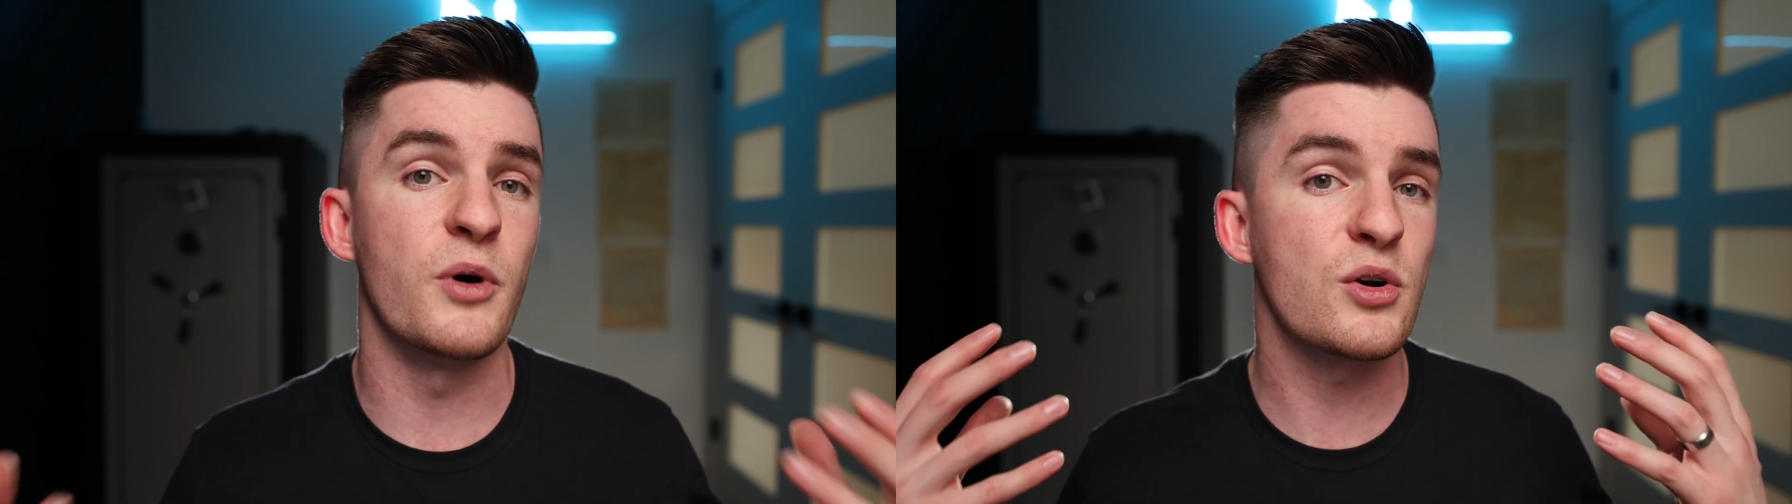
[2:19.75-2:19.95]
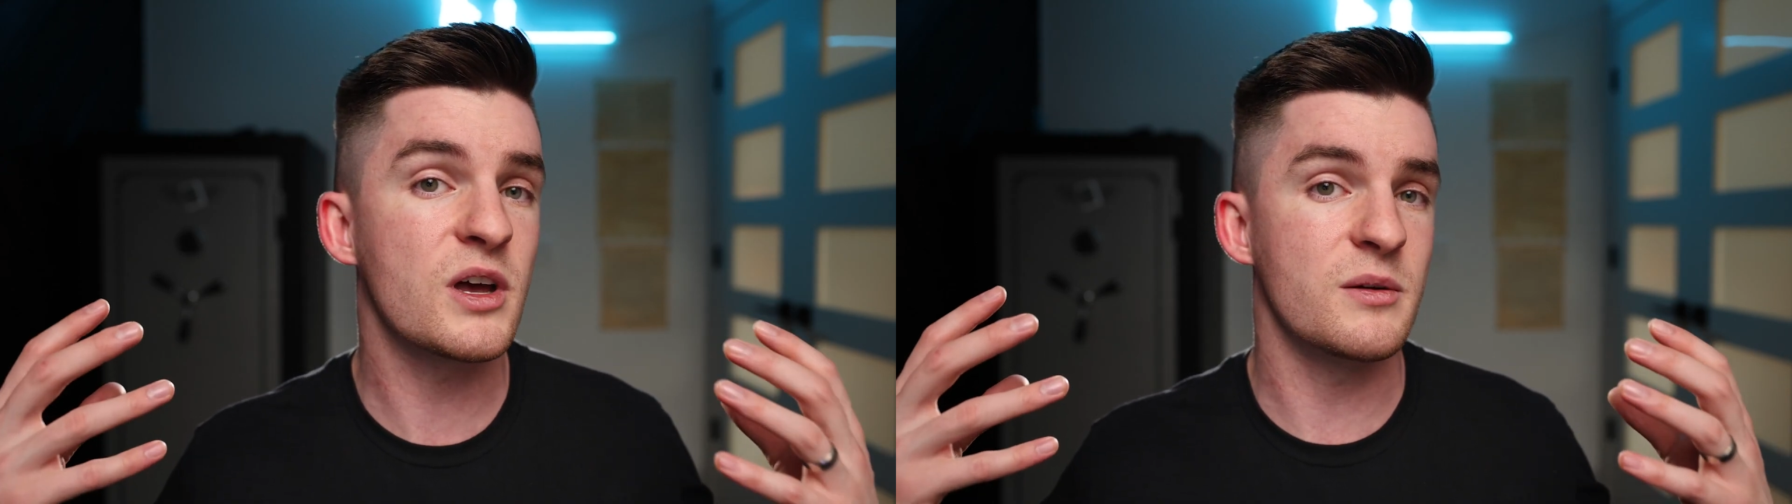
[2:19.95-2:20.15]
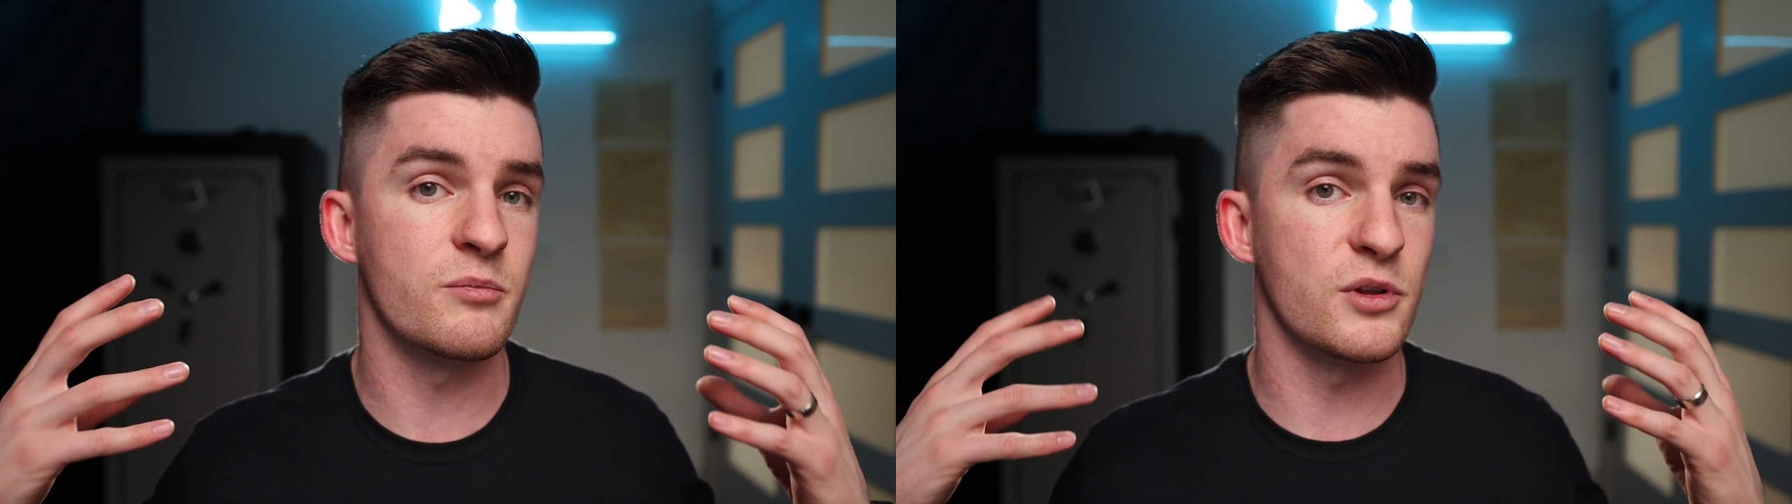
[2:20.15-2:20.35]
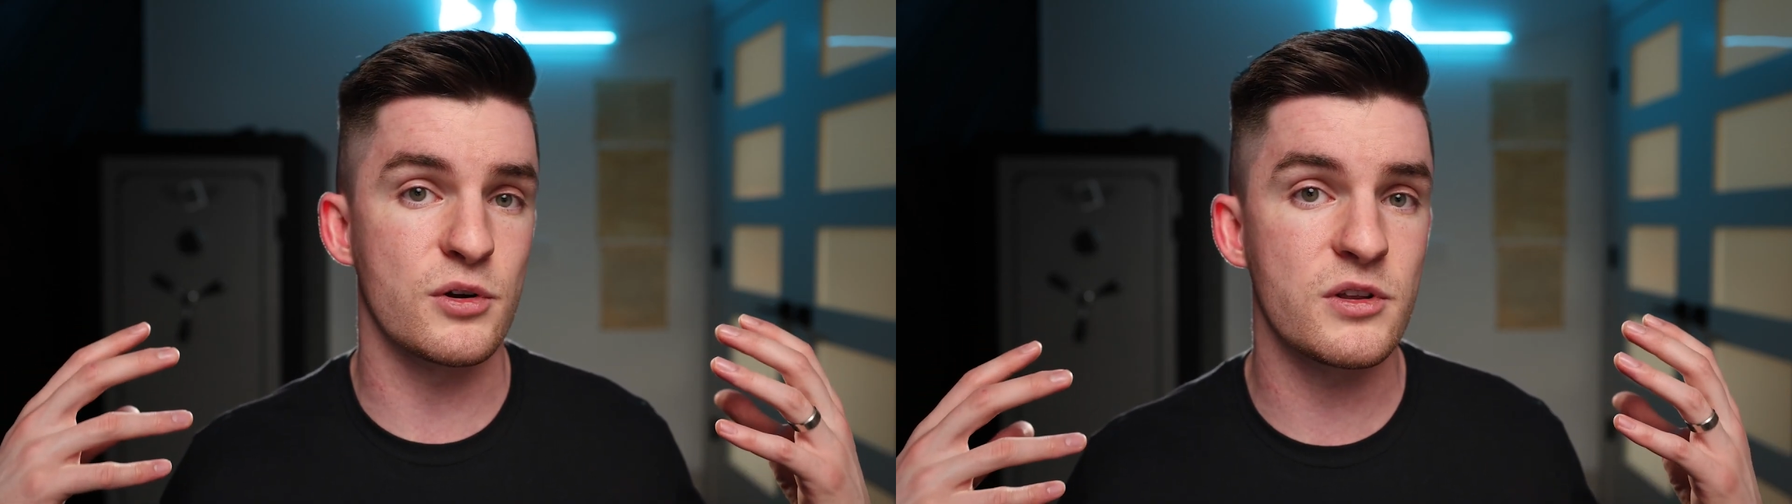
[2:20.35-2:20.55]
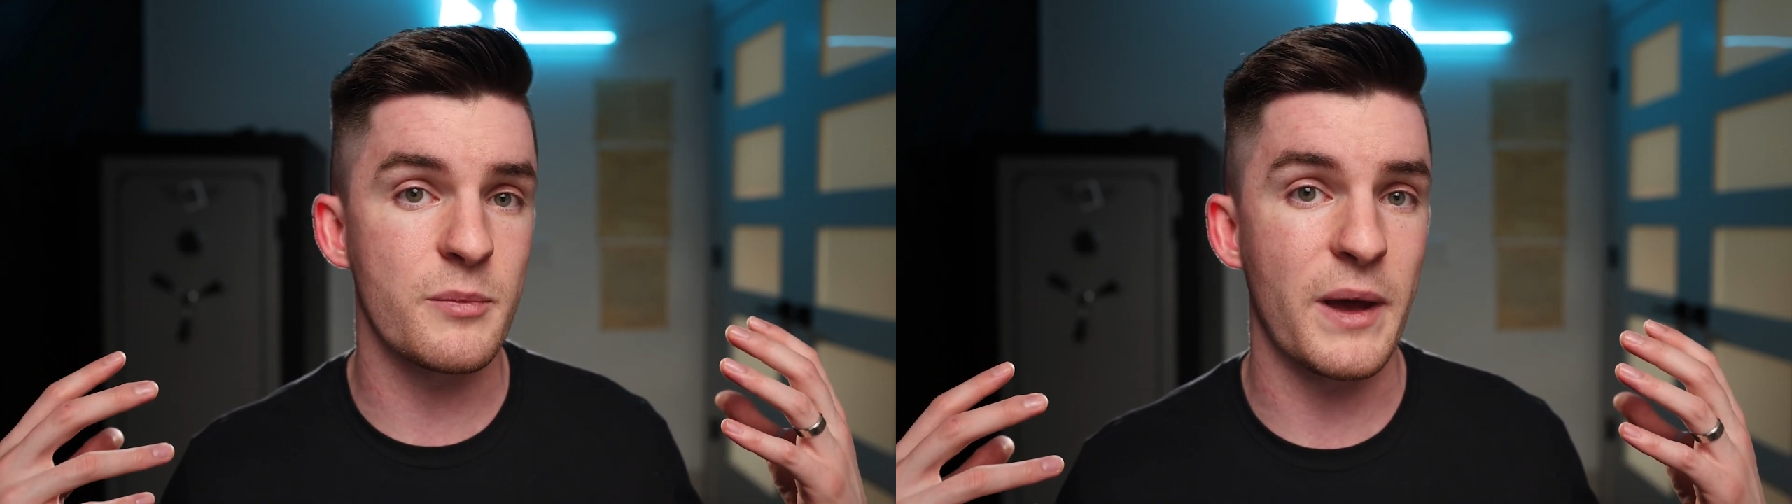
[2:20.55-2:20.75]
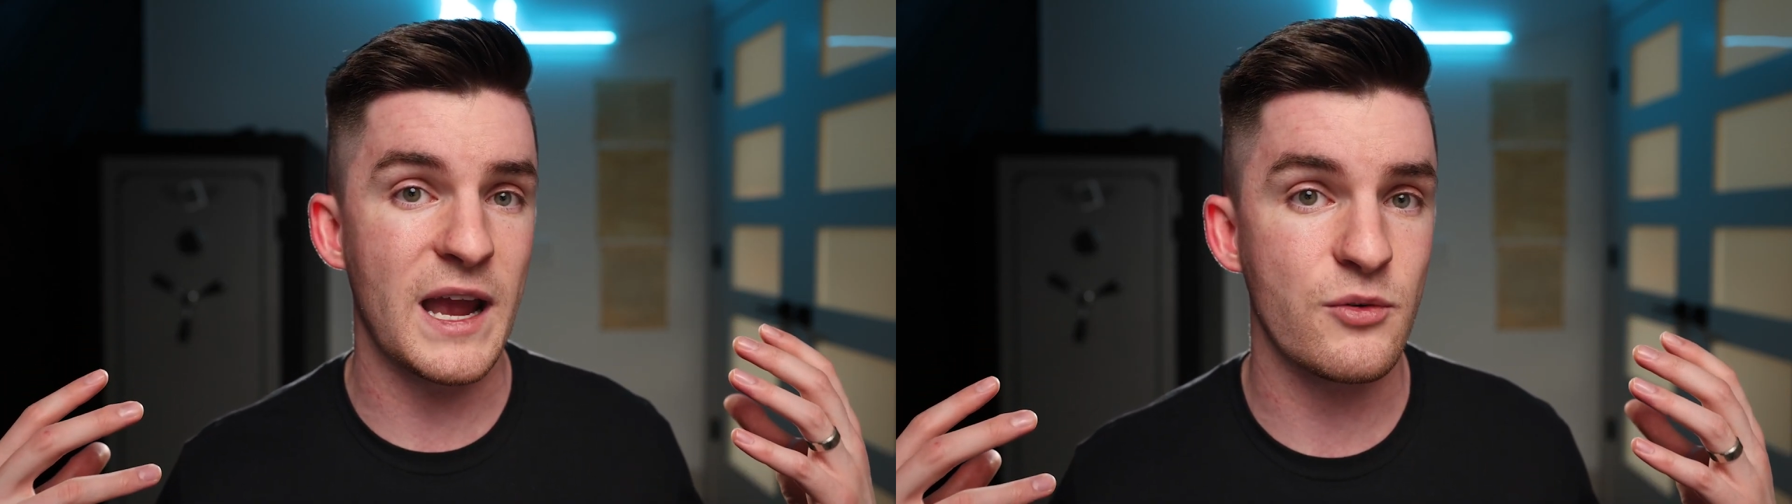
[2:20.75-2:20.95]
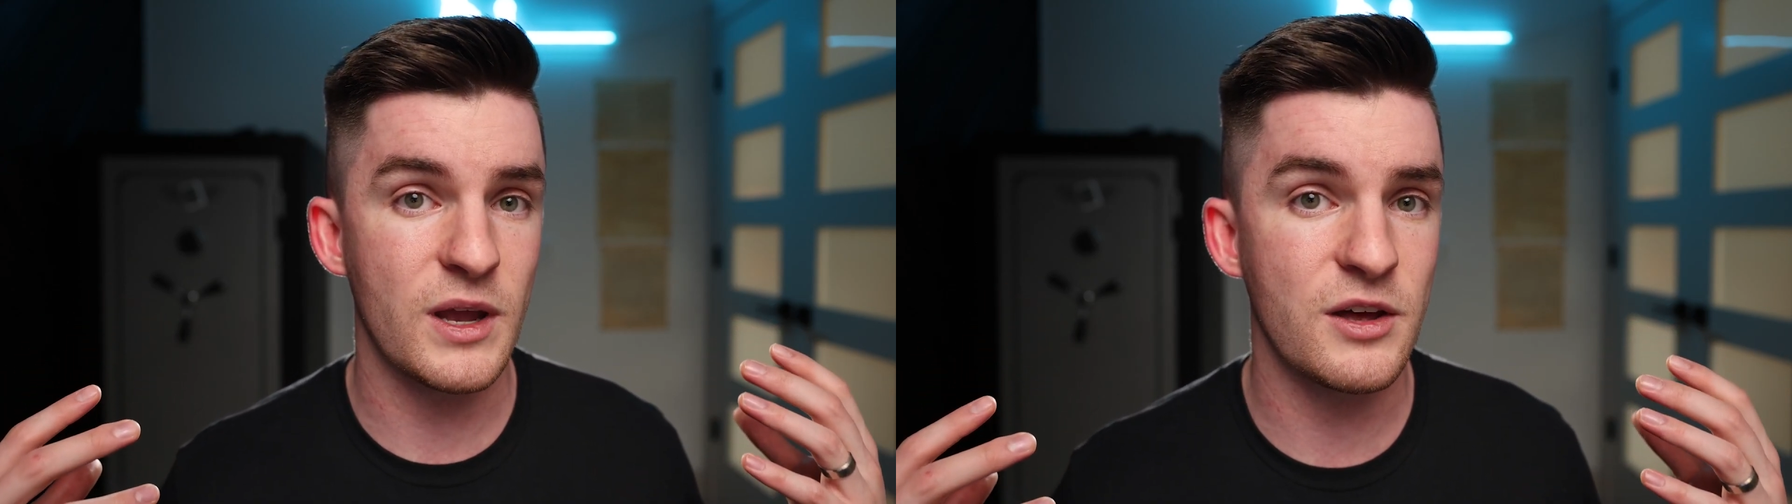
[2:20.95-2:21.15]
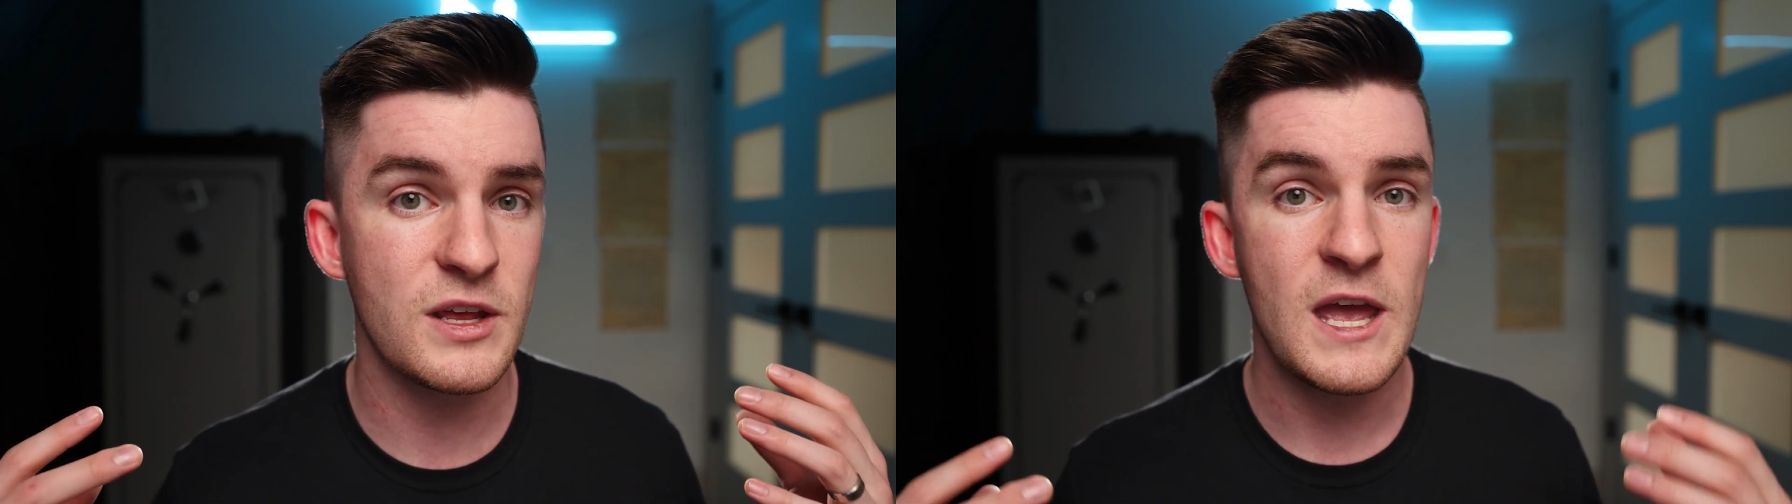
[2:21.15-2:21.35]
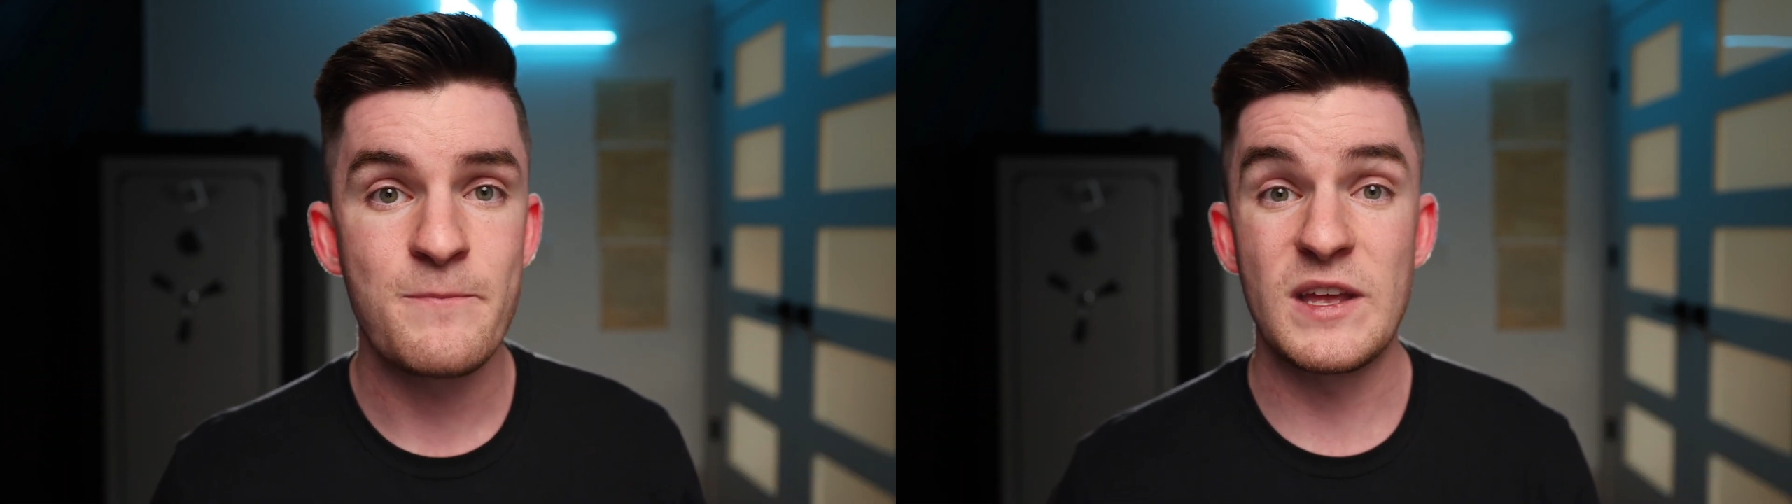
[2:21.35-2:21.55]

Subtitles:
bokeh and blur in the background.